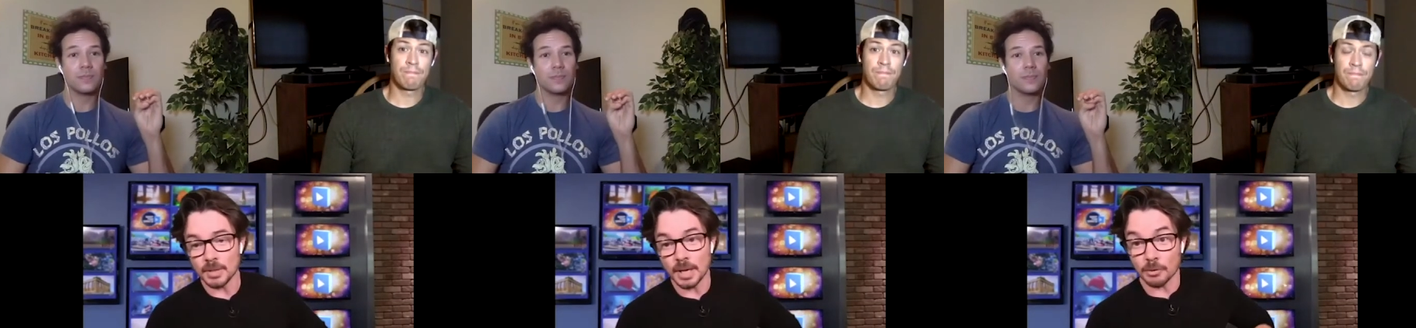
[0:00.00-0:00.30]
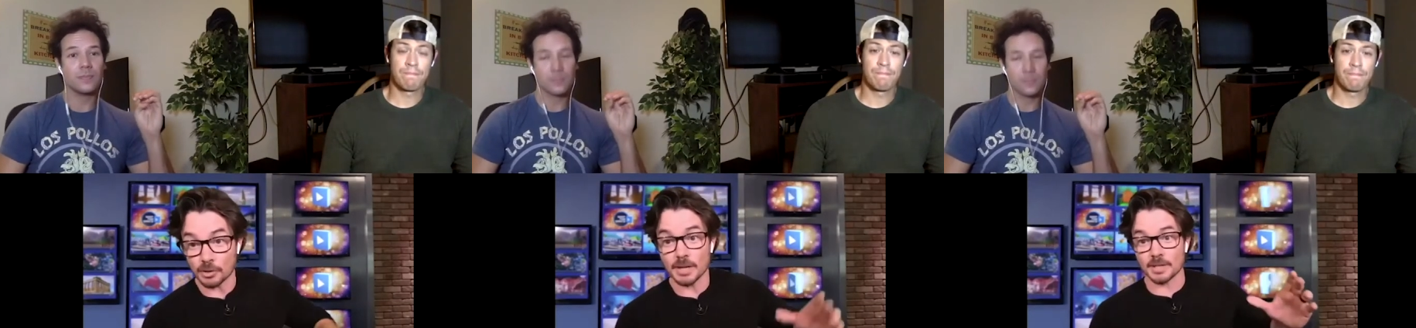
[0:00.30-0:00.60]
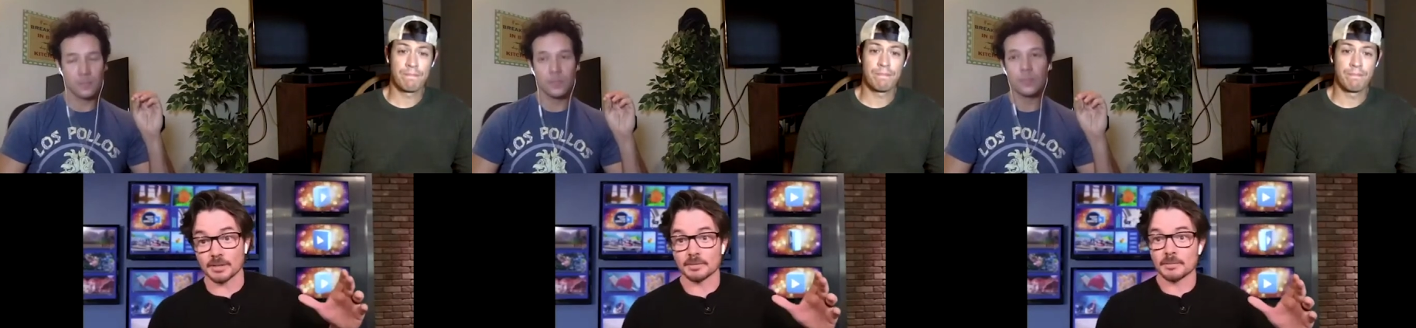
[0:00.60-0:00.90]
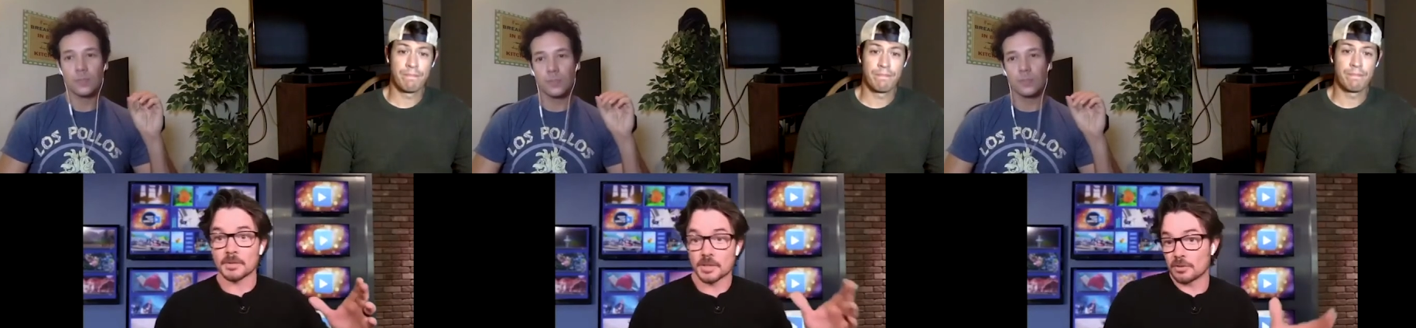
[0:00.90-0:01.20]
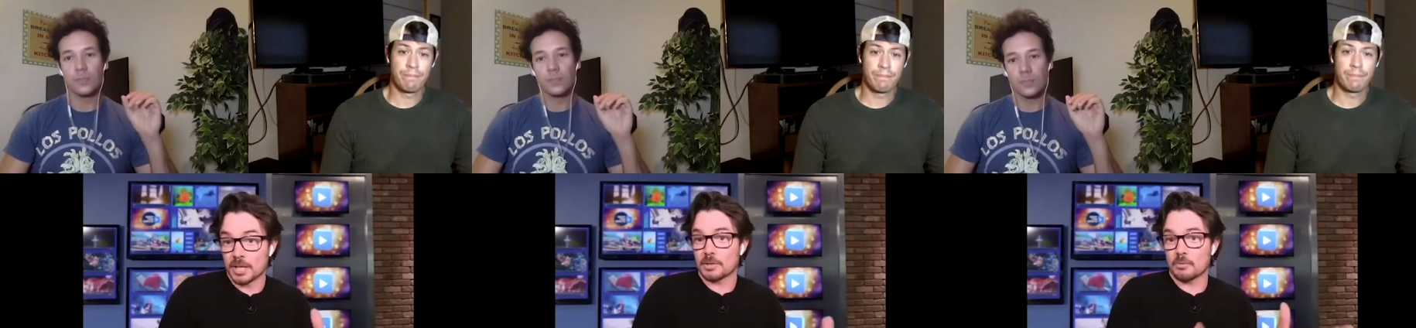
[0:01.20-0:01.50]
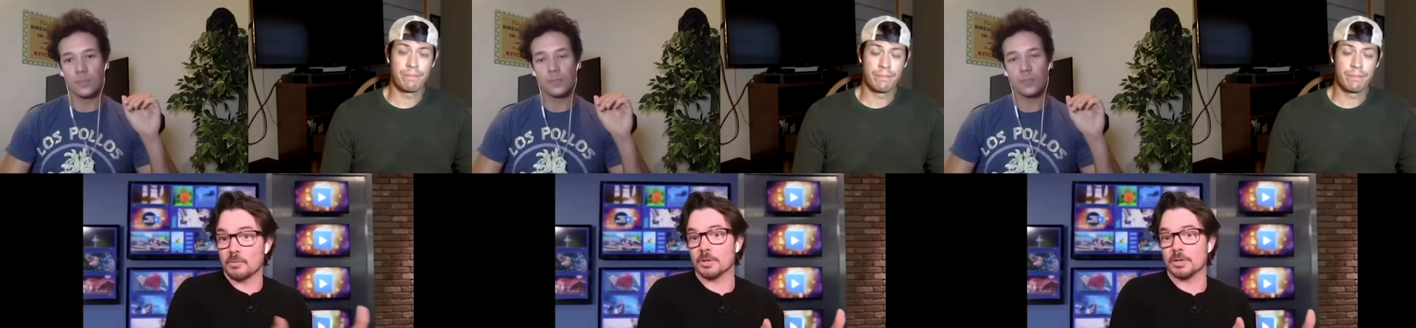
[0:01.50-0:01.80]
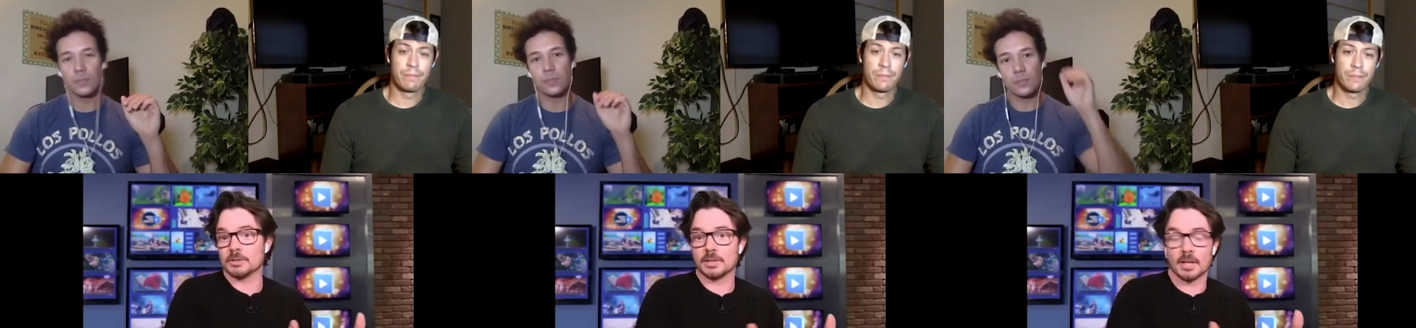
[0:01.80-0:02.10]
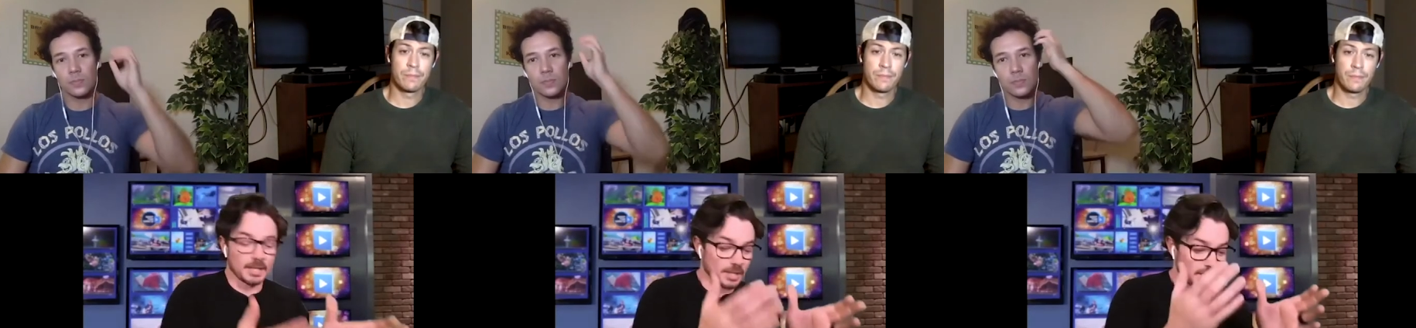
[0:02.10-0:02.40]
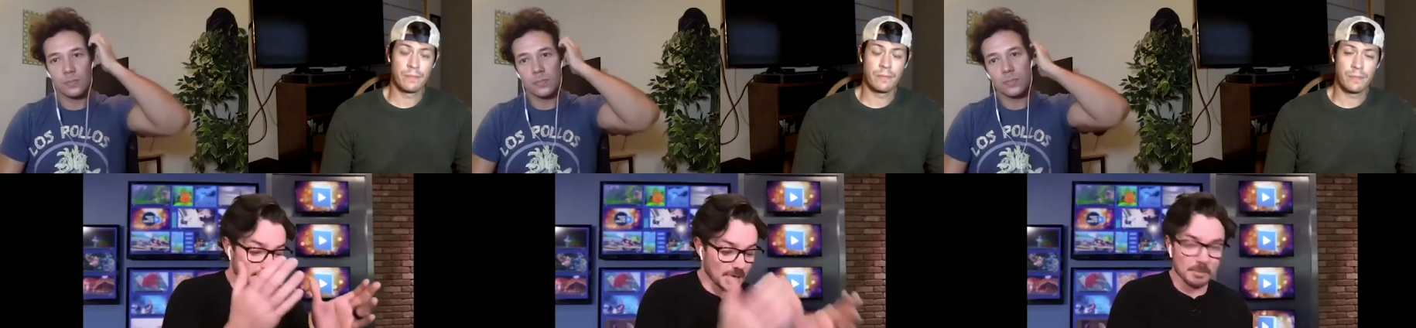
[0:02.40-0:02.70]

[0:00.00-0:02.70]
Speaker 1: It was crazy. So this woman, like, she set me